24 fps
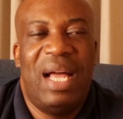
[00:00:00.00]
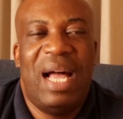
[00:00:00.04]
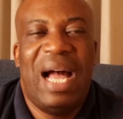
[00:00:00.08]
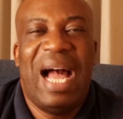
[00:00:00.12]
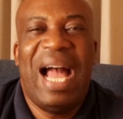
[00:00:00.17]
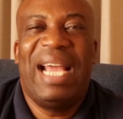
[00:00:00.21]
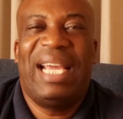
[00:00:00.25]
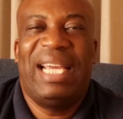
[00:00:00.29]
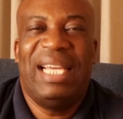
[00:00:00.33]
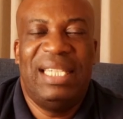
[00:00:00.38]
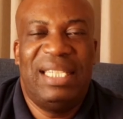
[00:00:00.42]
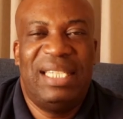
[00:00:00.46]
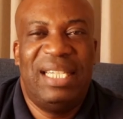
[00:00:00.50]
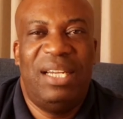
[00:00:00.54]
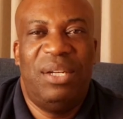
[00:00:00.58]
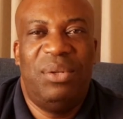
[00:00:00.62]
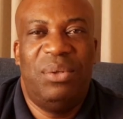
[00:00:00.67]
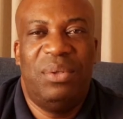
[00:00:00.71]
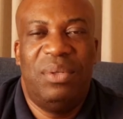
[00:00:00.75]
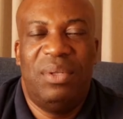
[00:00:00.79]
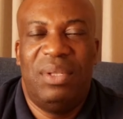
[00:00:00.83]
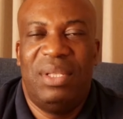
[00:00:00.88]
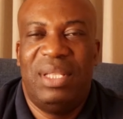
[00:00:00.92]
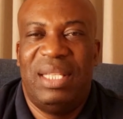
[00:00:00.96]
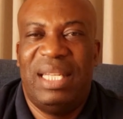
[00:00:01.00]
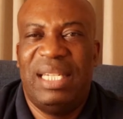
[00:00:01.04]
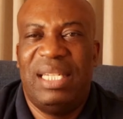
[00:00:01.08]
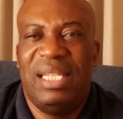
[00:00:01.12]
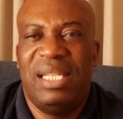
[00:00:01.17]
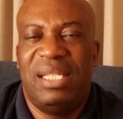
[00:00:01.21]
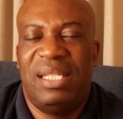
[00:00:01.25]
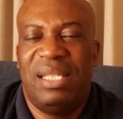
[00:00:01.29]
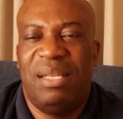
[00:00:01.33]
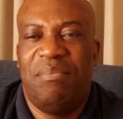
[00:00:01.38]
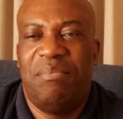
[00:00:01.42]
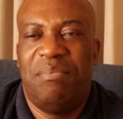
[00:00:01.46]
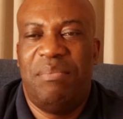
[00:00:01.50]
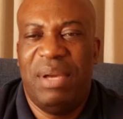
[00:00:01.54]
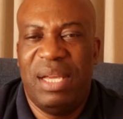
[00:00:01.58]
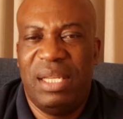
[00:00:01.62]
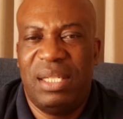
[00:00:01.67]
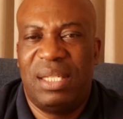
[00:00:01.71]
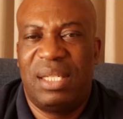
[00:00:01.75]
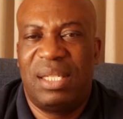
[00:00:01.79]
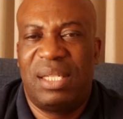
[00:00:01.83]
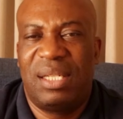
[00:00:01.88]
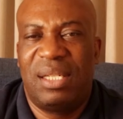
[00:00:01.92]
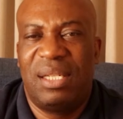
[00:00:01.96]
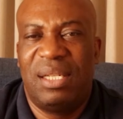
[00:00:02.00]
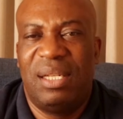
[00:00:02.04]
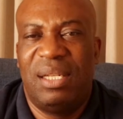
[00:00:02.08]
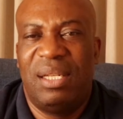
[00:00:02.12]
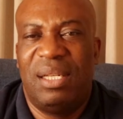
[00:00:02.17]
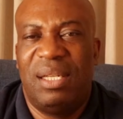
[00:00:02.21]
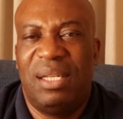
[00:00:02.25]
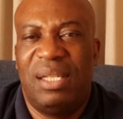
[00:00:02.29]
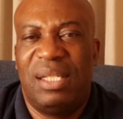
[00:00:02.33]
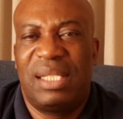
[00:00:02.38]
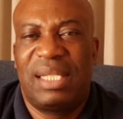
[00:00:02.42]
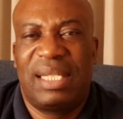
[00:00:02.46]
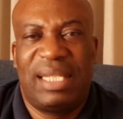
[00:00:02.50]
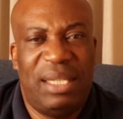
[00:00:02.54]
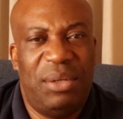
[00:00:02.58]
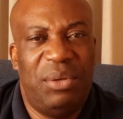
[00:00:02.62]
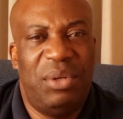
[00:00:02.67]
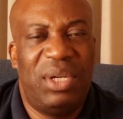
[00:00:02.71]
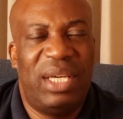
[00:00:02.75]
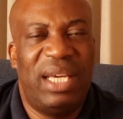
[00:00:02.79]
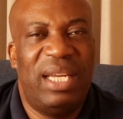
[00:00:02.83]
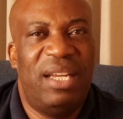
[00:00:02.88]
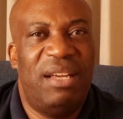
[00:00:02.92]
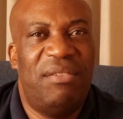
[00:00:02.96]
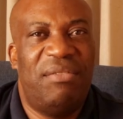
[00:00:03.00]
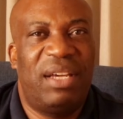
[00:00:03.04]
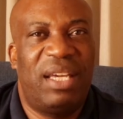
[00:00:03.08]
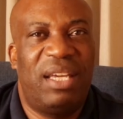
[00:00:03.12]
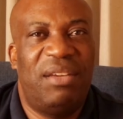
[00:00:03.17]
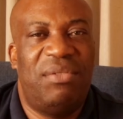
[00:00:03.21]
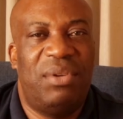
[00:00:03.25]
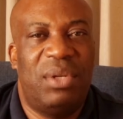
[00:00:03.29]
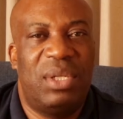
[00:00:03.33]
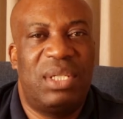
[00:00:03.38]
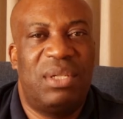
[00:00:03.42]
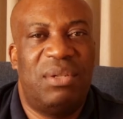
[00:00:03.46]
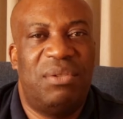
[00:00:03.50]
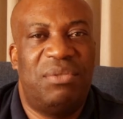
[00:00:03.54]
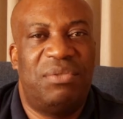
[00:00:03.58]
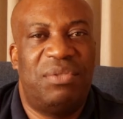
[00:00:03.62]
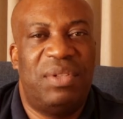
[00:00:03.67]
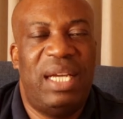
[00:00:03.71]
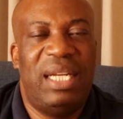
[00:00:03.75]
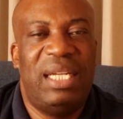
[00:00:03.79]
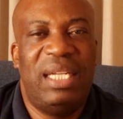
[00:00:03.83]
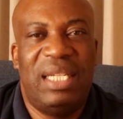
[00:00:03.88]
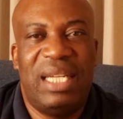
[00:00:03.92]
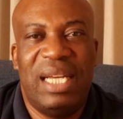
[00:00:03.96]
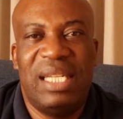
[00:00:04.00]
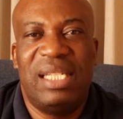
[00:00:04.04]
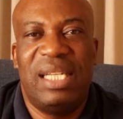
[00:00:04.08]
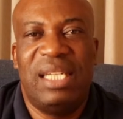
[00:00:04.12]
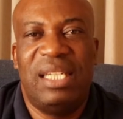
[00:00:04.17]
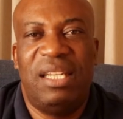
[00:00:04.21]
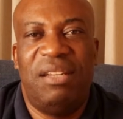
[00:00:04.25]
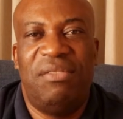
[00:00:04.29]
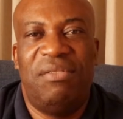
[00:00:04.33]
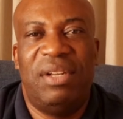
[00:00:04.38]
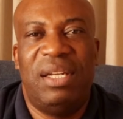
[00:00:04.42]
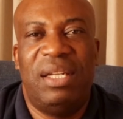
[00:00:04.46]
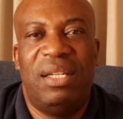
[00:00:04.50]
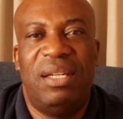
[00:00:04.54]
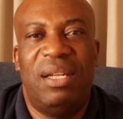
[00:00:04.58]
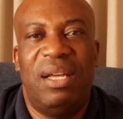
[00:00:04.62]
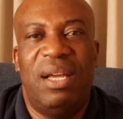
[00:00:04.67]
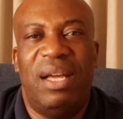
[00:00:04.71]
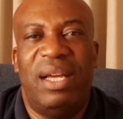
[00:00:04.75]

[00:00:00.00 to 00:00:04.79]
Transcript: I can tell you that is the best skill you can ever give yourself. And it doesn't even